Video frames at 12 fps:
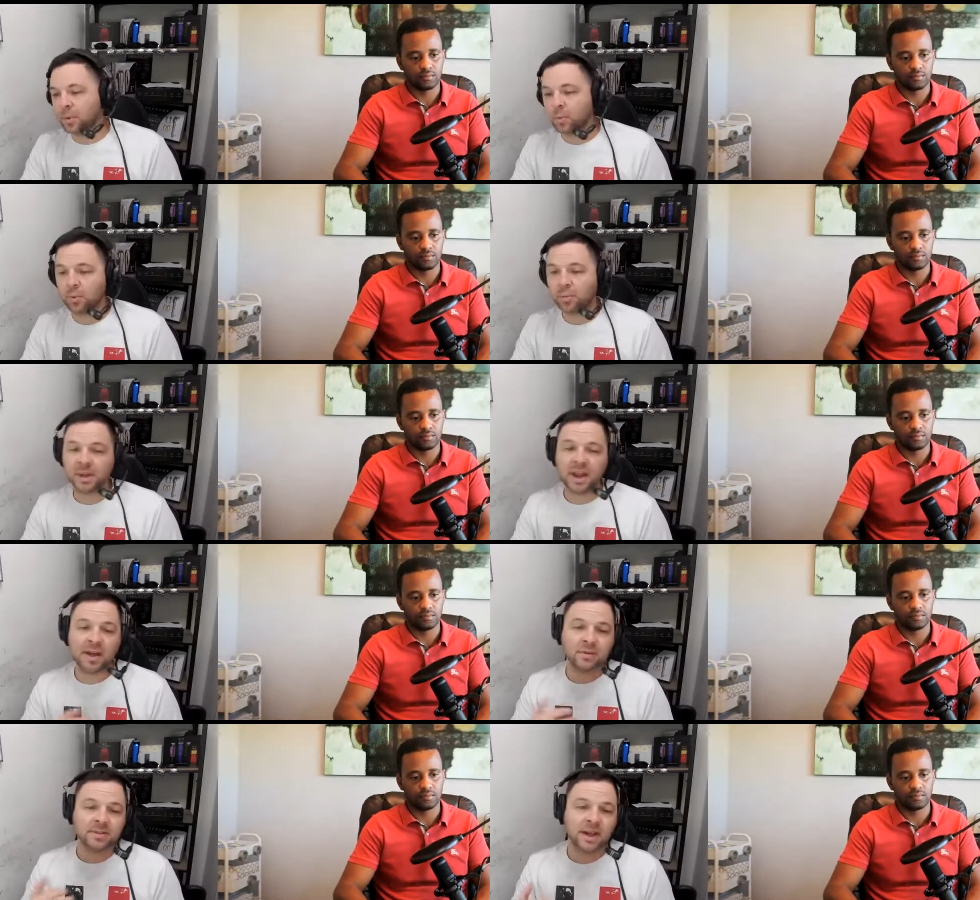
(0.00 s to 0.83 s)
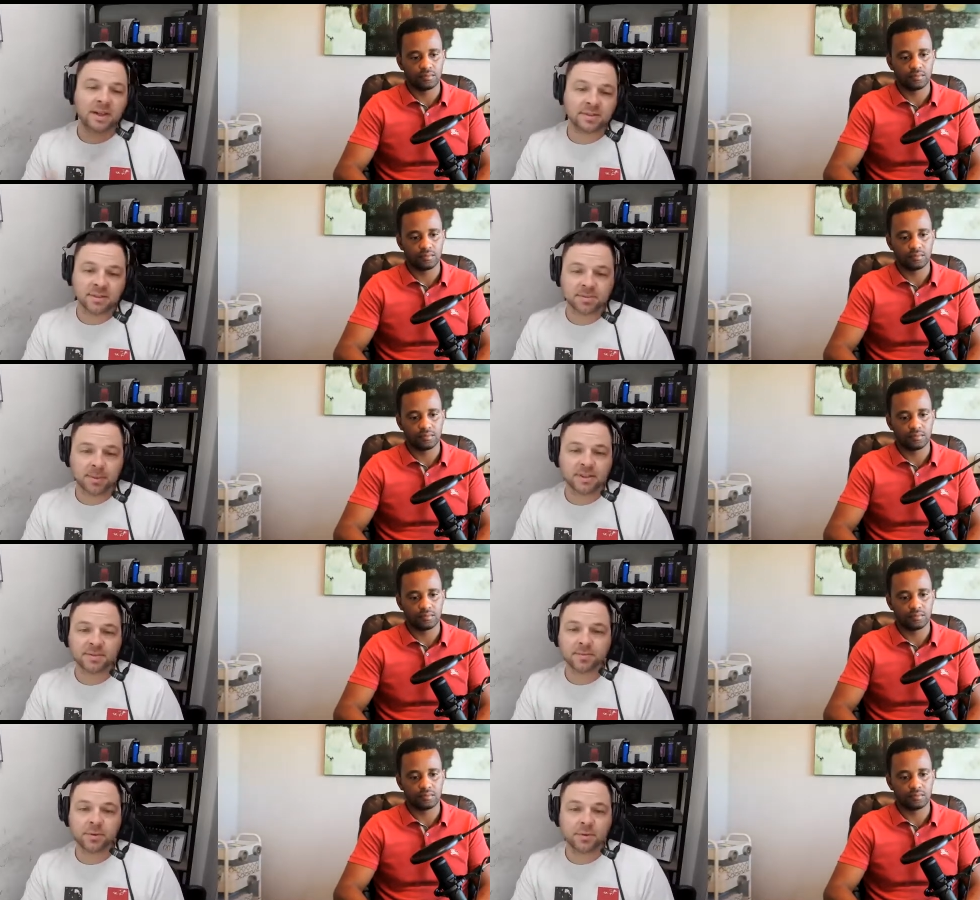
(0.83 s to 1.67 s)
Speaker 1: it will be an advertising
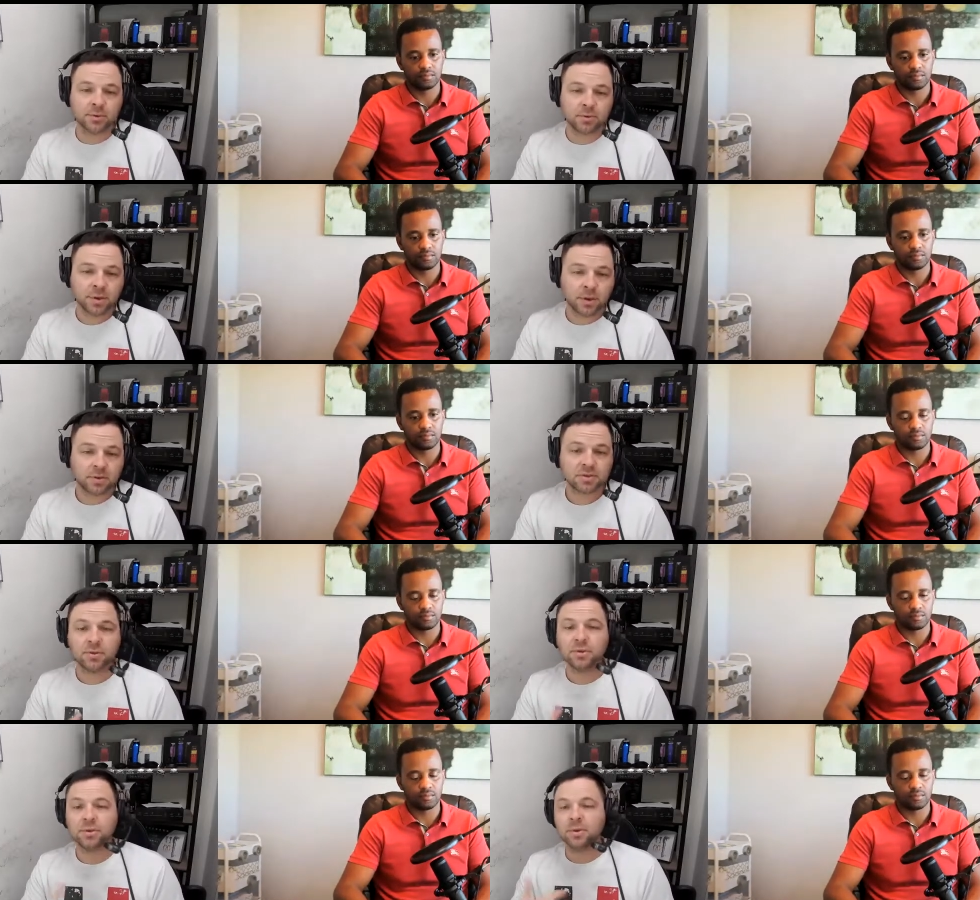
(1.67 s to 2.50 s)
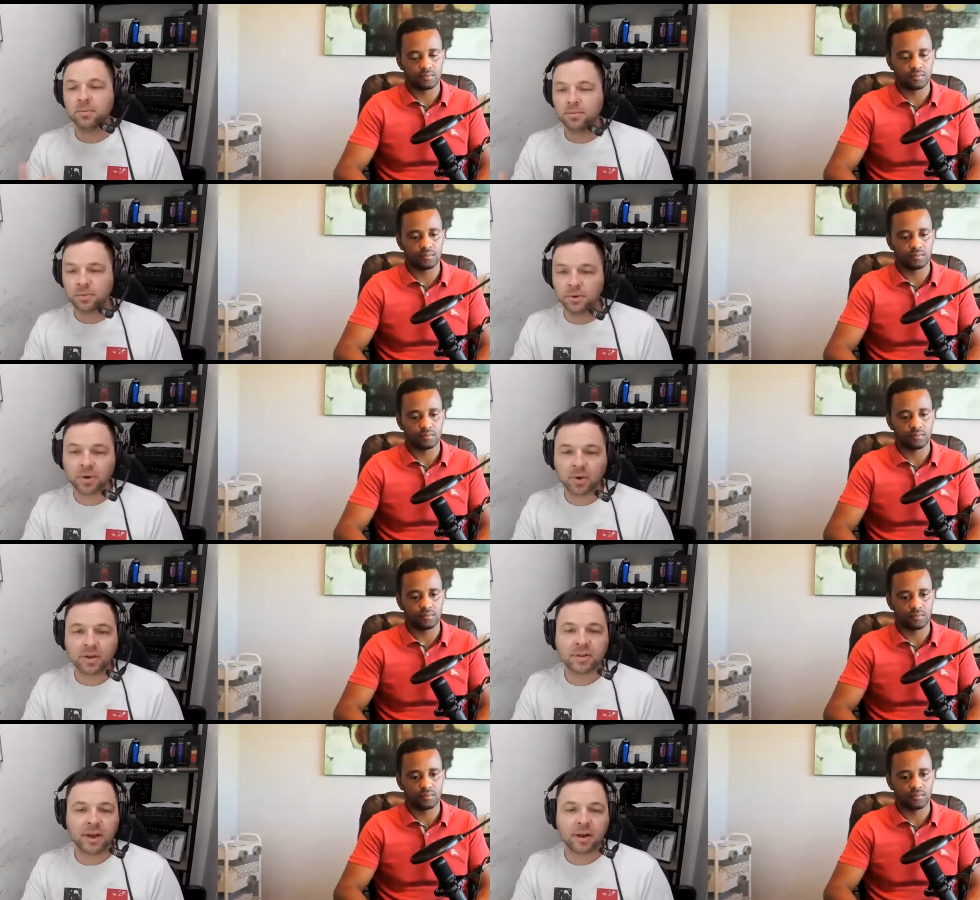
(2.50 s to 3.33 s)
expense for you so you can you can
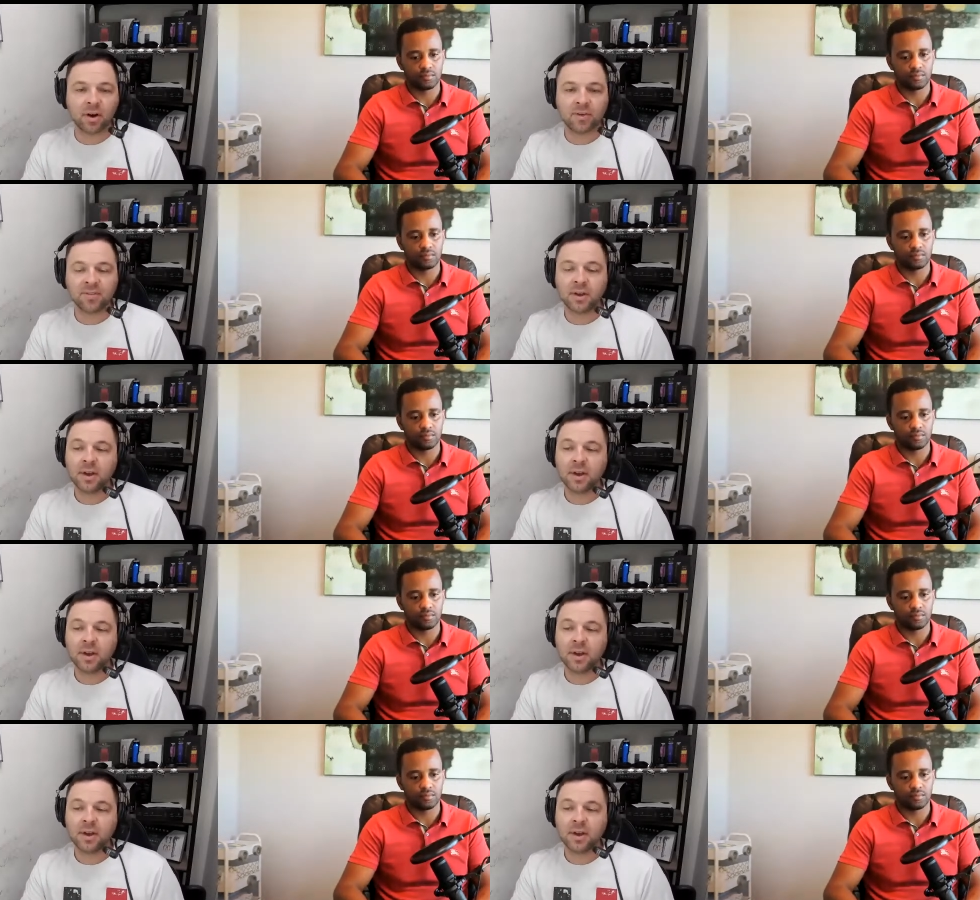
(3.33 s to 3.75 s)
write that off